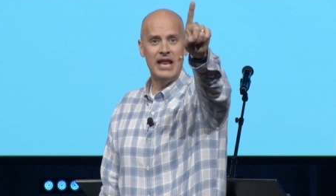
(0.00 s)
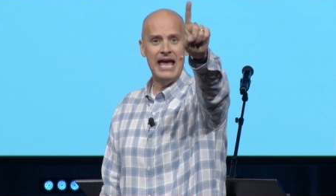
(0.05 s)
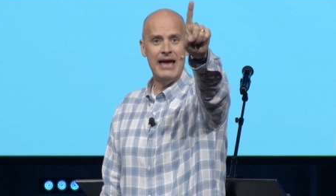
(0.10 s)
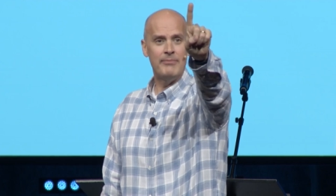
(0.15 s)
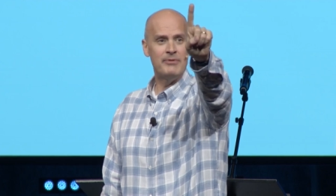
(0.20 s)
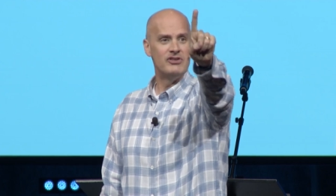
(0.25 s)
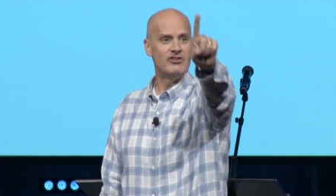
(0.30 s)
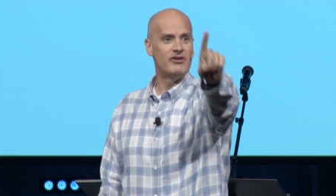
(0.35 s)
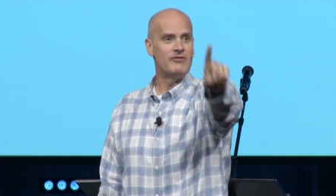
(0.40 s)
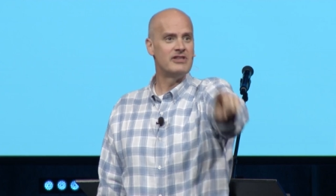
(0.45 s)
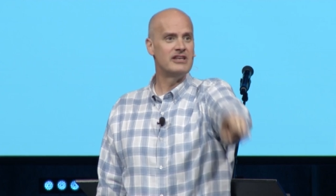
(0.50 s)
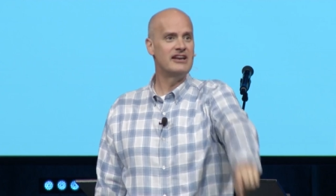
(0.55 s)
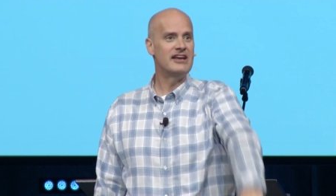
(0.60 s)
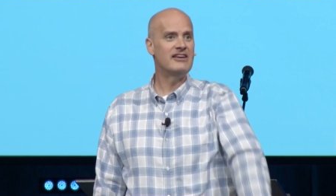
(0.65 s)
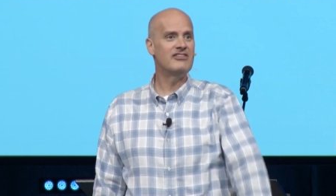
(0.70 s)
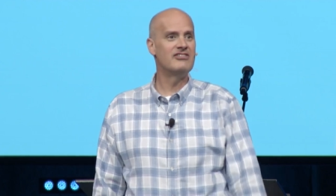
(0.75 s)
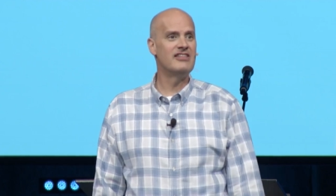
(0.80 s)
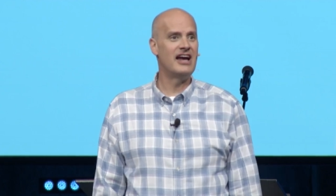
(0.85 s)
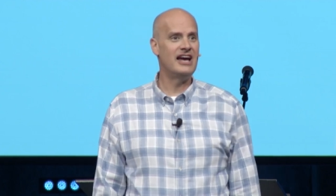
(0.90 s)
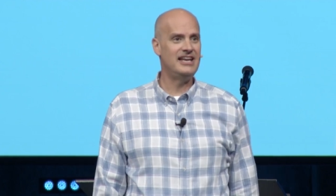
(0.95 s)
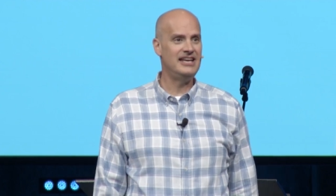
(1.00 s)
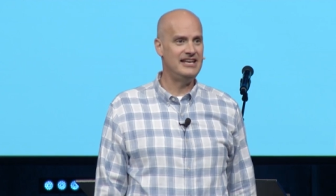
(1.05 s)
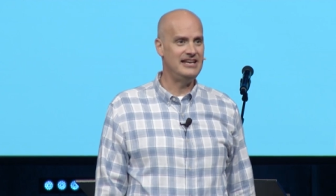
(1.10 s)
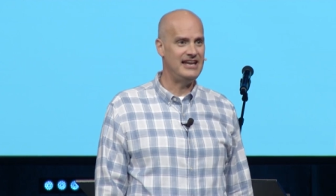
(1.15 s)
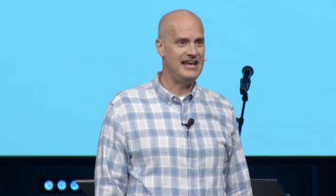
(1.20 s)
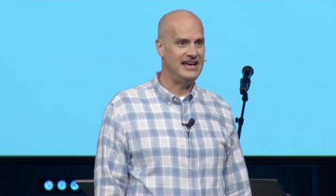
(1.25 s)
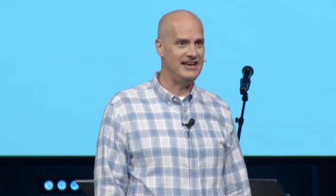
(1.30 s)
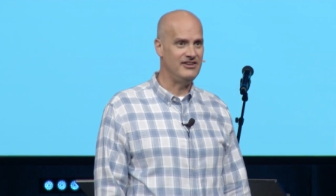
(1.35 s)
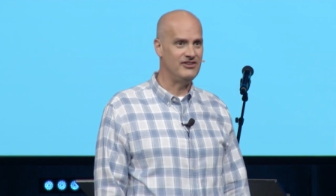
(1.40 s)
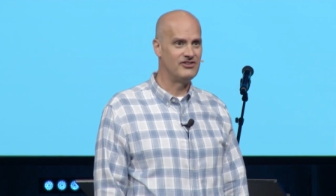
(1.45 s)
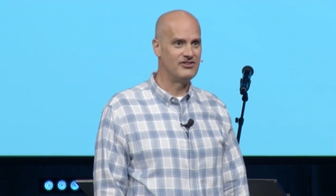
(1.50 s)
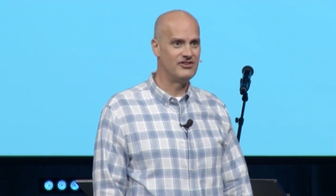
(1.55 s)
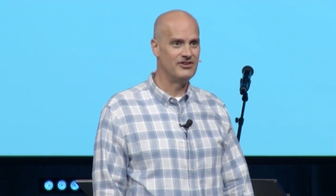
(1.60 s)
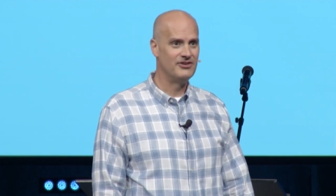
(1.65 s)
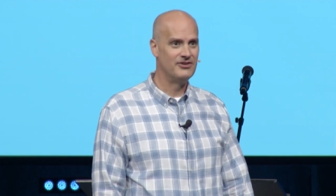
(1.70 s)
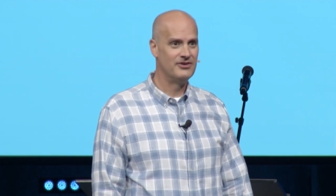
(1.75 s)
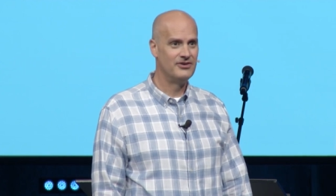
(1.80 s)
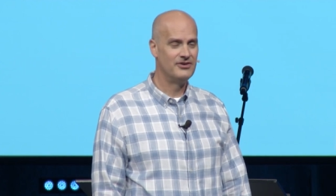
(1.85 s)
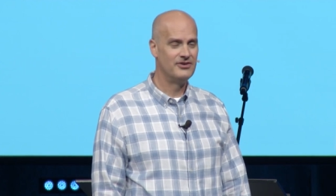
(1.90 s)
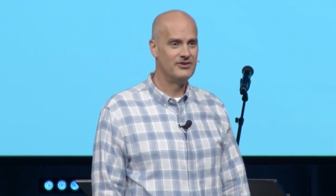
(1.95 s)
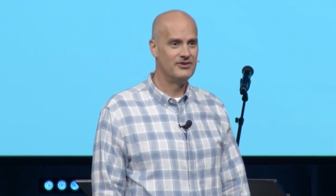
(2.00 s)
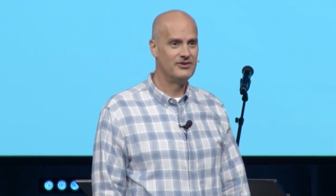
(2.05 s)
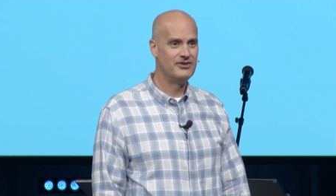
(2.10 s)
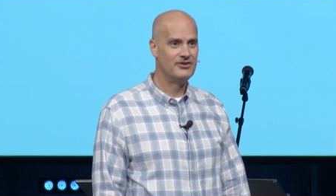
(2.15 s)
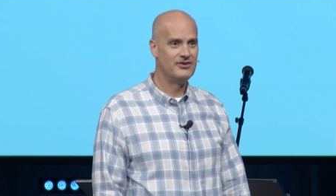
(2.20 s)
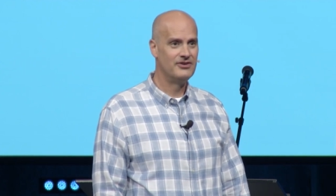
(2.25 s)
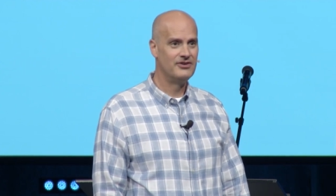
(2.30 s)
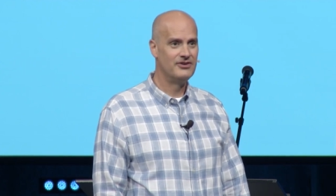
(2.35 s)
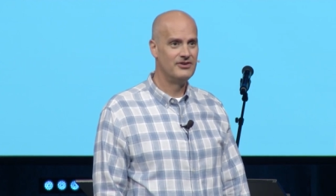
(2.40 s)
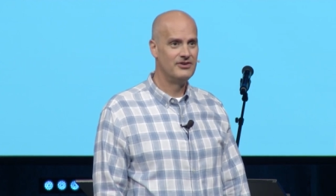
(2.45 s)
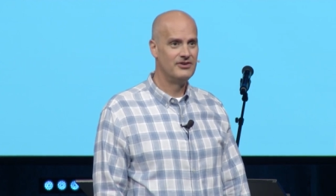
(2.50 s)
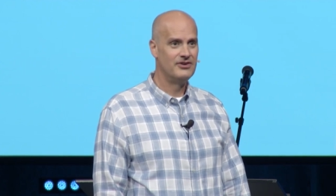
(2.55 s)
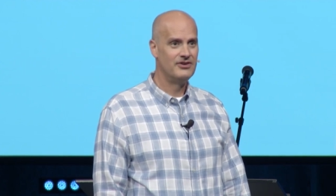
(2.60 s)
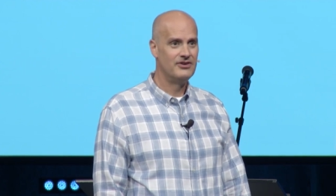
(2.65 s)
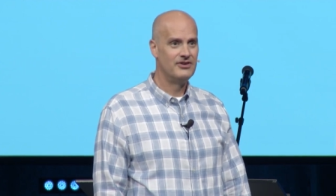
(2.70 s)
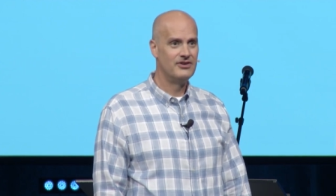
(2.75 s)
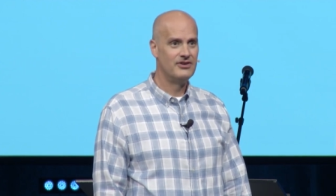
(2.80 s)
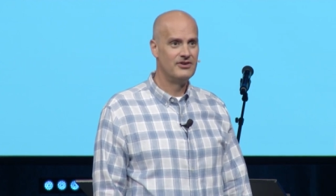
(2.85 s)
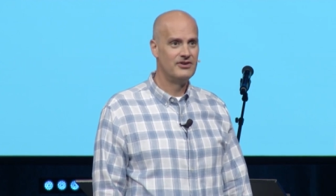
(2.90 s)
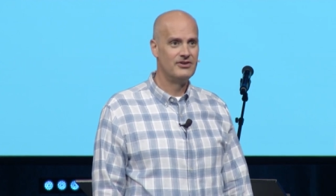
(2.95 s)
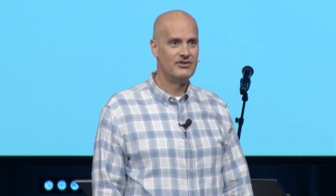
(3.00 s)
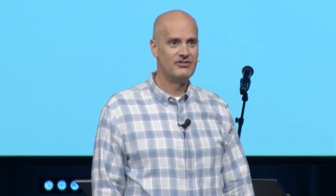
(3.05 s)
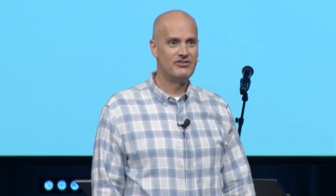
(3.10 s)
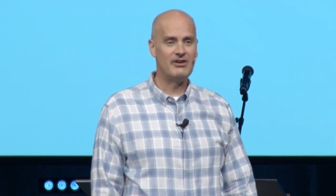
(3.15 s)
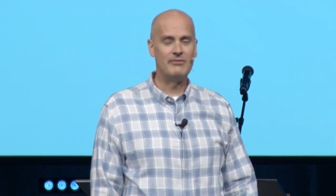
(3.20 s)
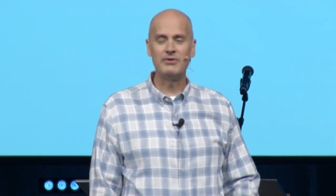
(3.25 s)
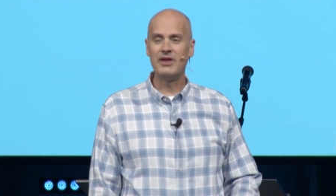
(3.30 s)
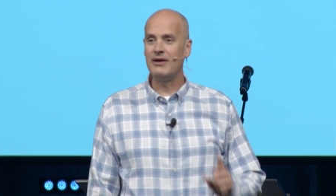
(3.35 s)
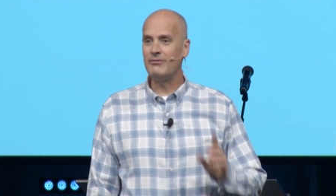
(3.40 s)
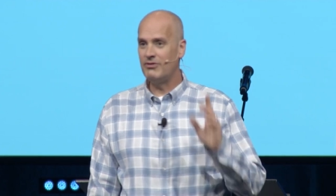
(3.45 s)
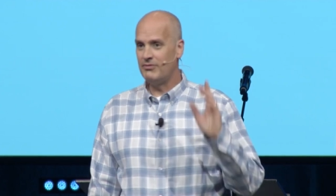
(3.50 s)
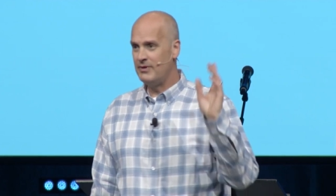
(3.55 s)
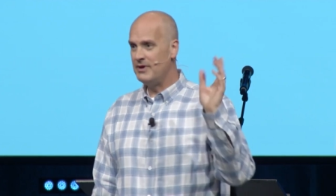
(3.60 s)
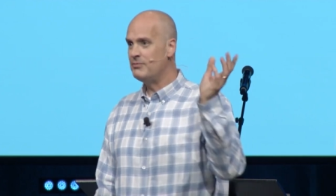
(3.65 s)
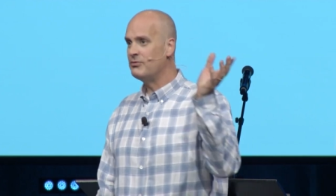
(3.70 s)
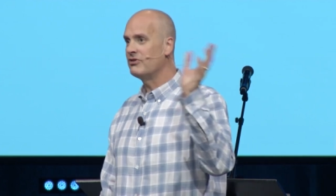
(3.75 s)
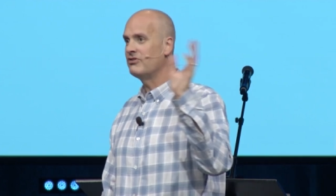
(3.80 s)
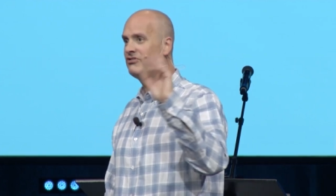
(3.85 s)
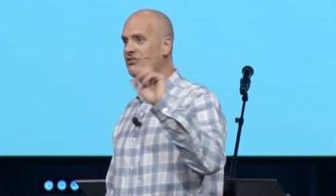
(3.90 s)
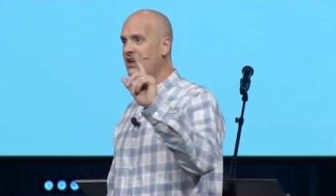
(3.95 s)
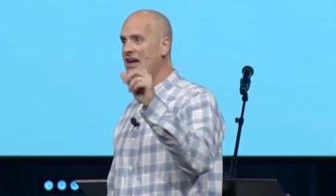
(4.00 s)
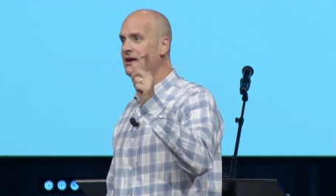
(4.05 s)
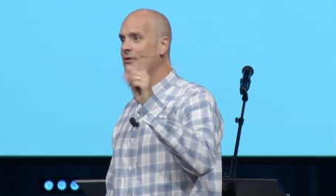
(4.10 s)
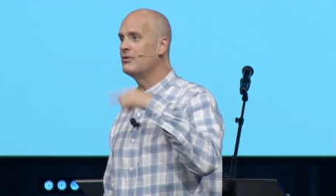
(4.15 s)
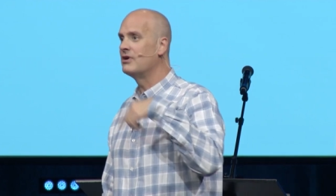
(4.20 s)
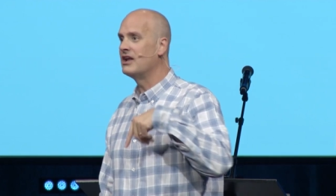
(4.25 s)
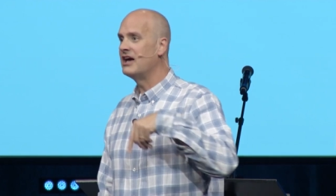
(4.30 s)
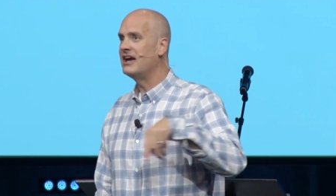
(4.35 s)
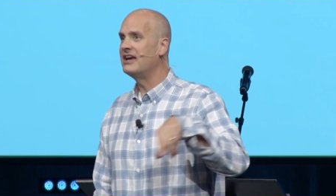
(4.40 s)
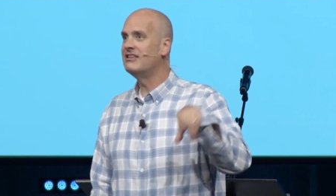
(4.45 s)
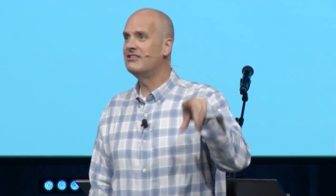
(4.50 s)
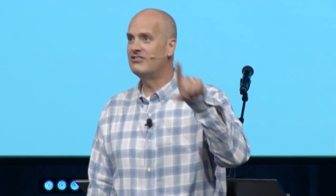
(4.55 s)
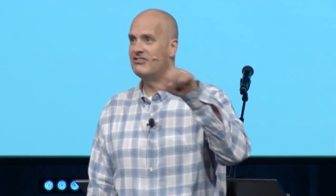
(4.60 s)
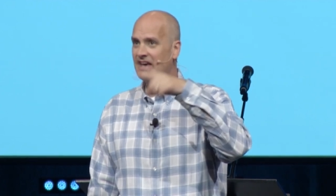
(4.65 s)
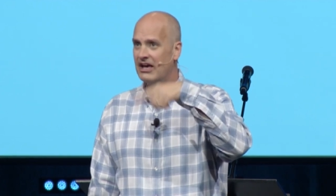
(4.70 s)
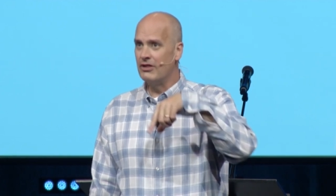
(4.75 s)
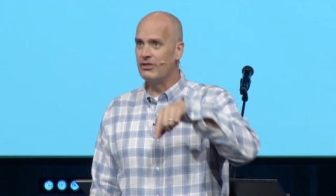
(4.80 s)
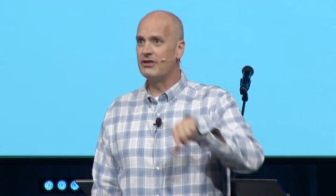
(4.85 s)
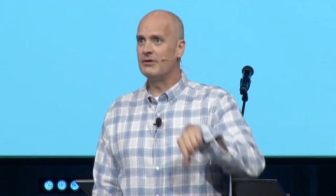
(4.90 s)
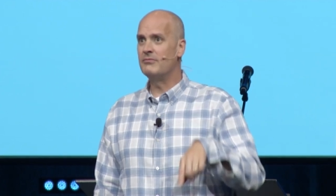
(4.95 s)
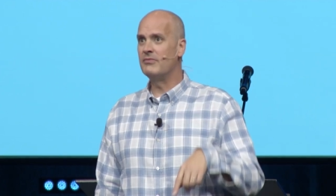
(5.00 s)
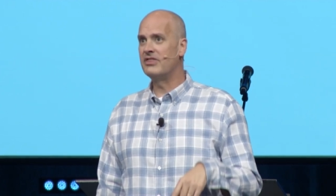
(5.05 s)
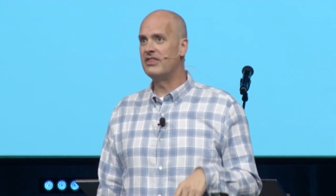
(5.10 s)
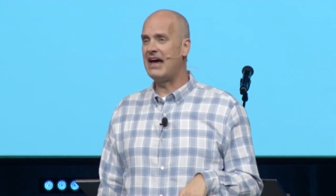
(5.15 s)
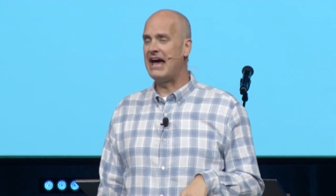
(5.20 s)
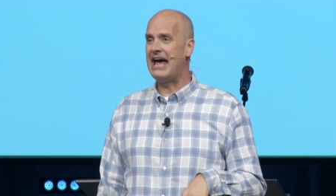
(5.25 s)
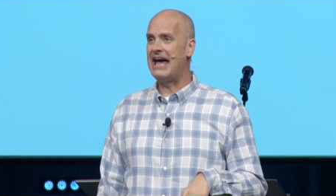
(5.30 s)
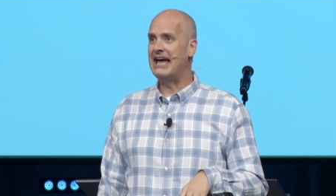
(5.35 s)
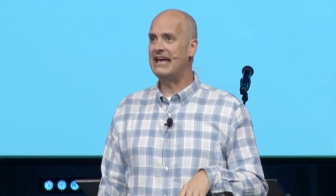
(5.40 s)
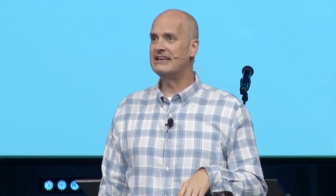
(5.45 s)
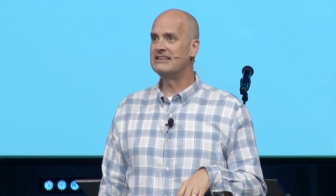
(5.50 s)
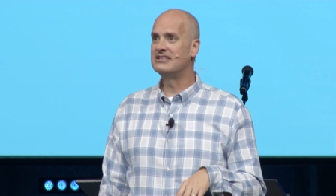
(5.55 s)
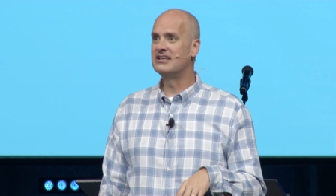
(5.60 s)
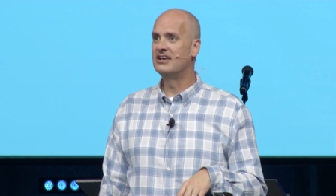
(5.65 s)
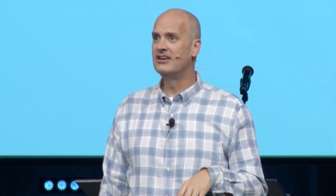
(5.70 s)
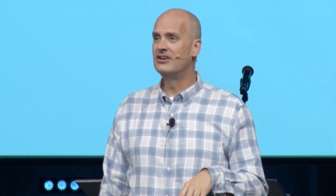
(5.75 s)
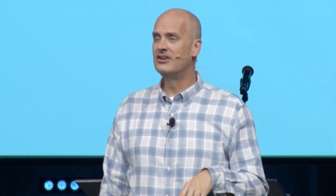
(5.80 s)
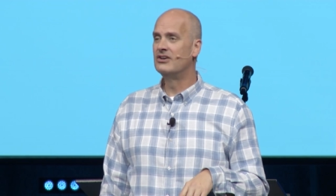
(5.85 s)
happens over the next ninety days. Sometimes people say when I tell them that,